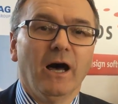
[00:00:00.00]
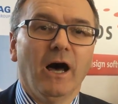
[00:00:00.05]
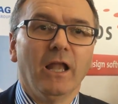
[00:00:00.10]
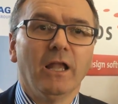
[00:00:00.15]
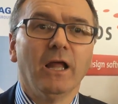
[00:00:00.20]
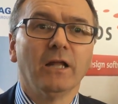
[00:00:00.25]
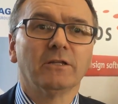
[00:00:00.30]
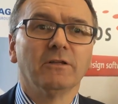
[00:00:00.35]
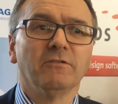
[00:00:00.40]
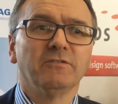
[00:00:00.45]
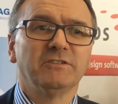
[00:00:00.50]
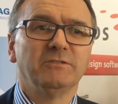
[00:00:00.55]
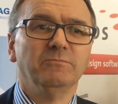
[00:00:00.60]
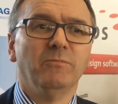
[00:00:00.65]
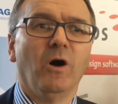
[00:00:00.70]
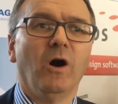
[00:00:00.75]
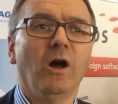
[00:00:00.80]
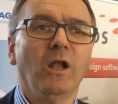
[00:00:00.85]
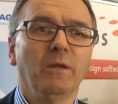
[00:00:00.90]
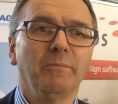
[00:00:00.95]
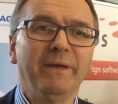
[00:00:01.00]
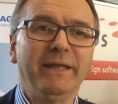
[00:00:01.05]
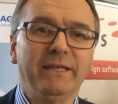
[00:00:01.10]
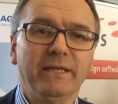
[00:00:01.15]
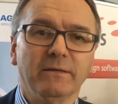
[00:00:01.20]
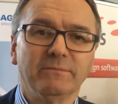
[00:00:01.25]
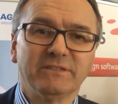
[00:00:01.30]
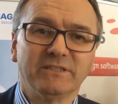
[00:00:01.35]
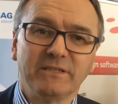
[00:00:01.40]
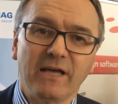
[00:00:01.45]
A lot of small,
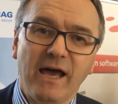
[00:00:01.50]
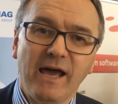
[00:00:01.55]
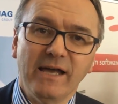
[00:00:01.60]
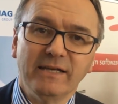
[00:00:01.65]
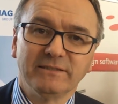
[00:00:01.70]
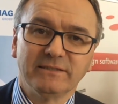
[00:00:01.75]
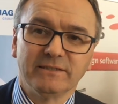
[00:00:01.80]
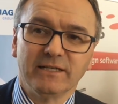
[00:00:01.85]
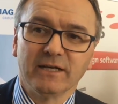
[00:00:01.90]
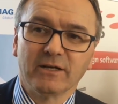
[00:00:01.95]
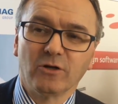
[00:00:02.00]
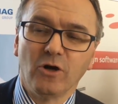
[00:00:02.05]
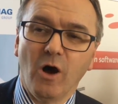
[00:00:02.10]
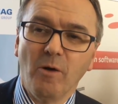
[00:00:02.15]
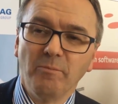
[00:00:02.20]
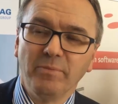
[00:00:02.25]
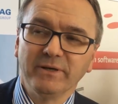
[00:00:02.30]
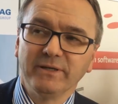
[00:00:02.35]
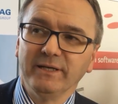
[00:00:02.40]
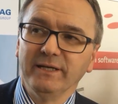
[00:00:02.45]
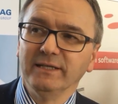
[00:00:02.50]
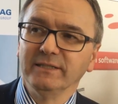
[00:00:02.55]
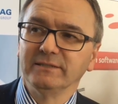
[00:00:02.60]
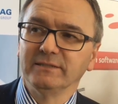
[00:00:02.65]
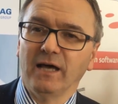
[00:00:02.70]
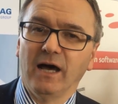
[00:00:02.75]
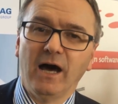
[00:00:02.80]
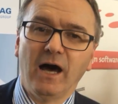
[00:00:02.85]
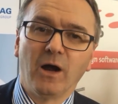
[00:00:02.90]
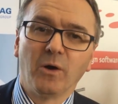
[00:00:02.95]
medium-sized uh,
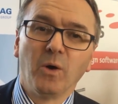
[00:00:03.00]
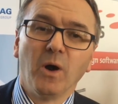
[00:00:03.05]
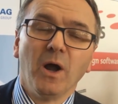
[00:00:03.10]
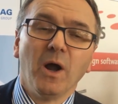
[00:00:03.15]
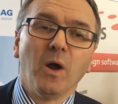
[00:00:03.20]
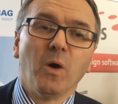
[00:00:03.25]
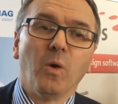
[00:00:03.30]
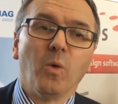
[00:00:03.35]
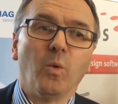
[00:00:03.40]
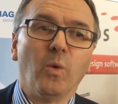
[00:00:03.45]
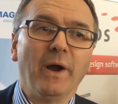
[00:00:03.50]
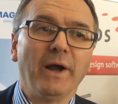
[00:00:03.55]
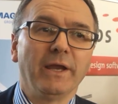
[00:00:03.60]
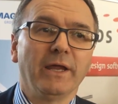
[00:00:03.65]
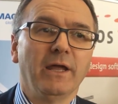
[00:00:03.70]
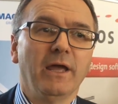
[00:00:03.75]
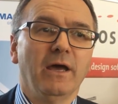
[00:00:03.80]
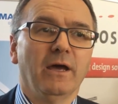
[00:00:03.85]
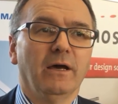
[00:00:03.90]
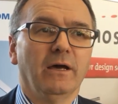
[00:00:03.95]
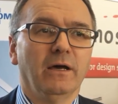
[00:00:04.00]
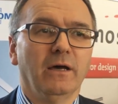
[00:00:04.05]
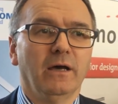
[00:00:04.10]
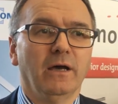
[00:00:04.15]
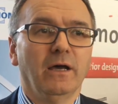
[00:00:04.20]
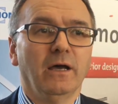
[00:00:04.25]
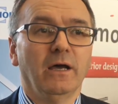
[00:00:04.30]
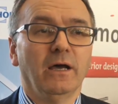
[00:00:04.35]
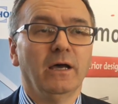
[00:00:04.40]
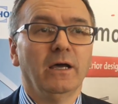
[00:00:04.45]
companies are very
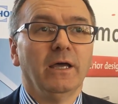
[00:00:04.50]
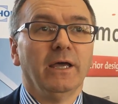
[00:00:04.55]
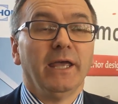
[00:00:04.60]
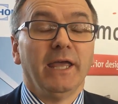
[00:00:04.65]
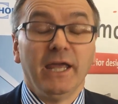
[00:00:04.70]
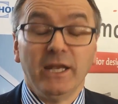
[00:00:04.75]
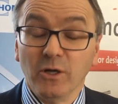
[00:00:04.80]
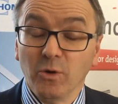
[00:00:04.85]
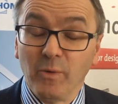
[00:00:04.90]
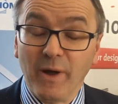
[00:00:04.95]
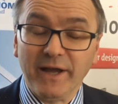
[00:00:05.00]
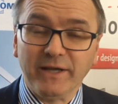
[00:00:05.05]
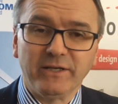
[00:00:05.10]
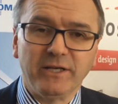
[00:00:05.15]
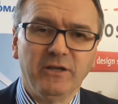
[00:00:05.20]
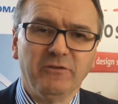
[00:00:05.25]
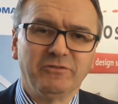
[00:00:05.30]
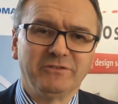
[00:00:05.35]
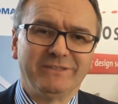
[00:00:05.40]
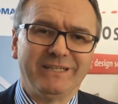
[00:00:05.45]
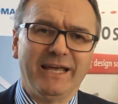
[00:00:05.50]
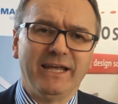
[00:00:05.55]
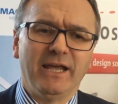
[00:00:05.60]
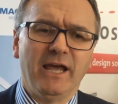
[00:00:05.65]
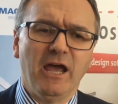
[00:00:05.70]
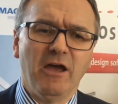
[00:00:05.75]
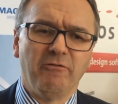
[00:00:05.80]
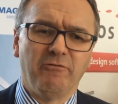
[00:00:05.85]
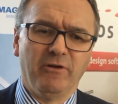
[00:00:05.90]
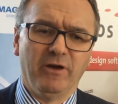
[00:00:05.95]
uh, innovative. They
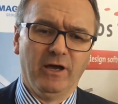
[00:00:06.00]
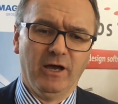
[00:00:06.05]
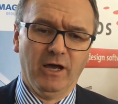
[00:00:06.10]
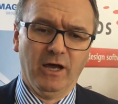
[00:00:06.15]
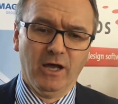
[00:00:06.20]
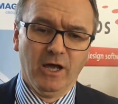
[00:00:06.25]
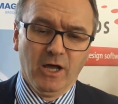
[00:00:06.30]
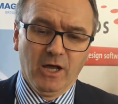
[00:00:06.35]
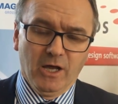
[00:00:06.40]
have uh,